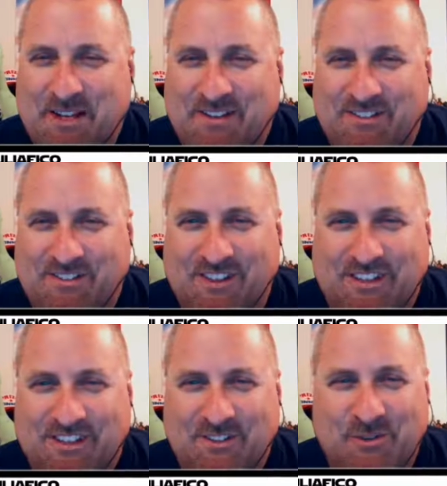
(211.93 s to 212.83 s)
Is this like
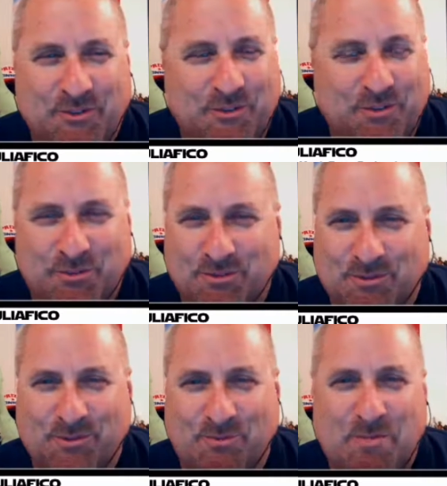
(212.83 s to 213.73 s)
a new
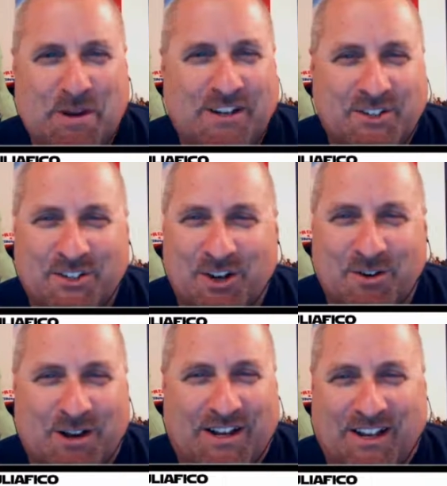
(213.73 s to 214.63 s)
Superman
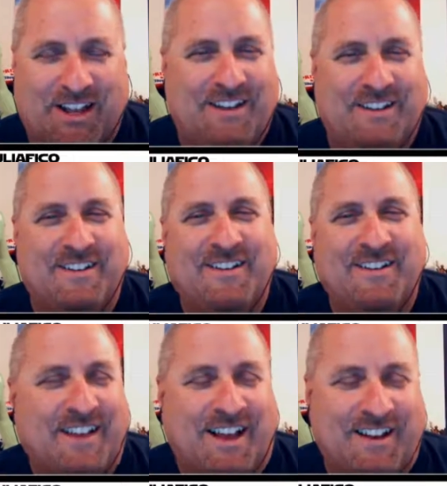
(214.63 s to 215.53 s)
show? I didn't
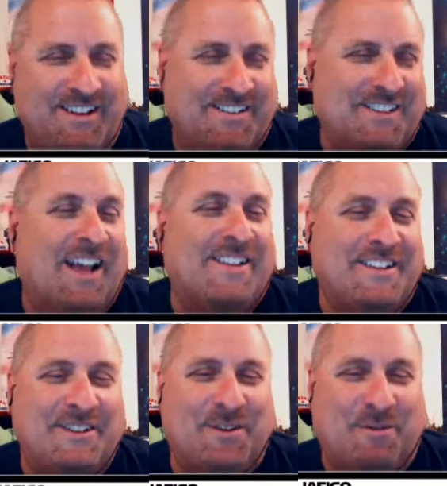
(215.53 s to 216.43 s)
exactly
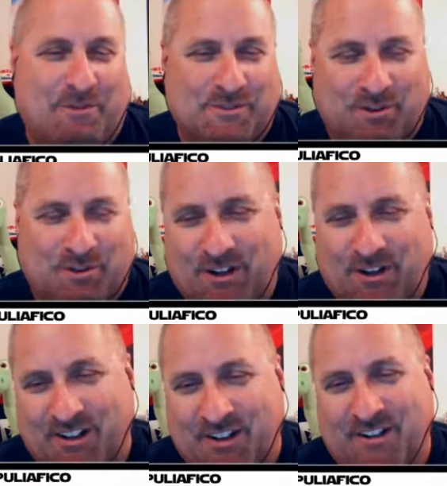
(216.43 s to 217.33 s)
know what was going
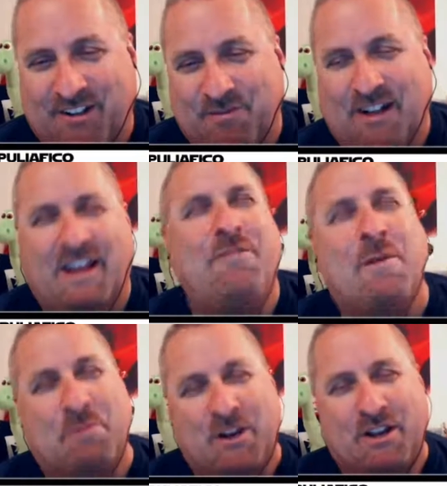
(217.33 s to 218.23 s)
on. Then I
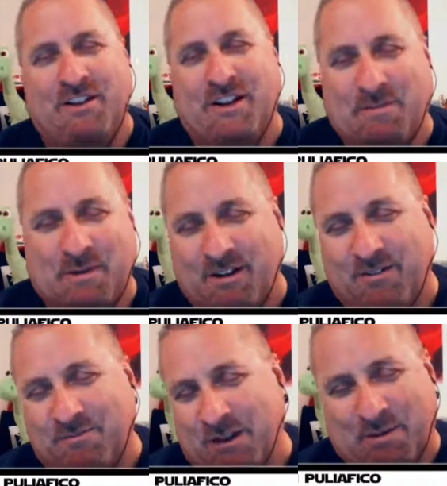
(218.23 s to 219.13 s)
remember hearing about
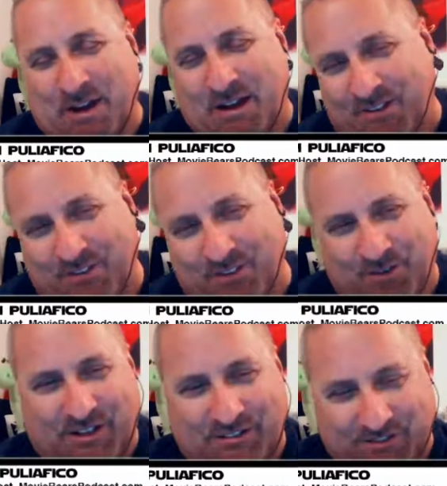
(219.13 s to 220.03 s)
it. So
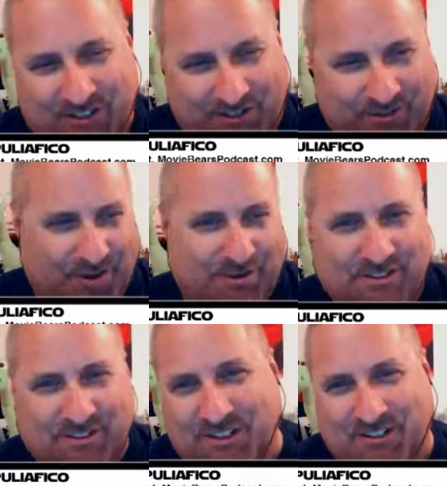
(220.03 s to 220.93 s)
I'll just let you go and
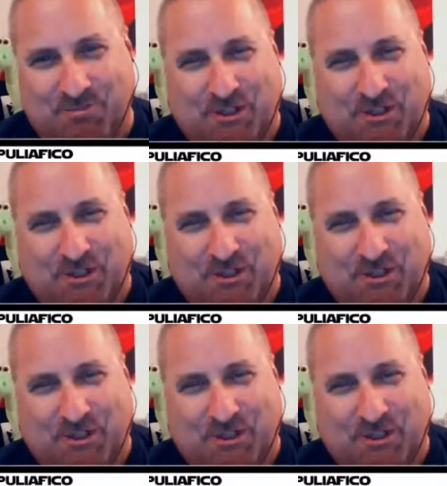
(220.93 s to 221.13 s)
explain.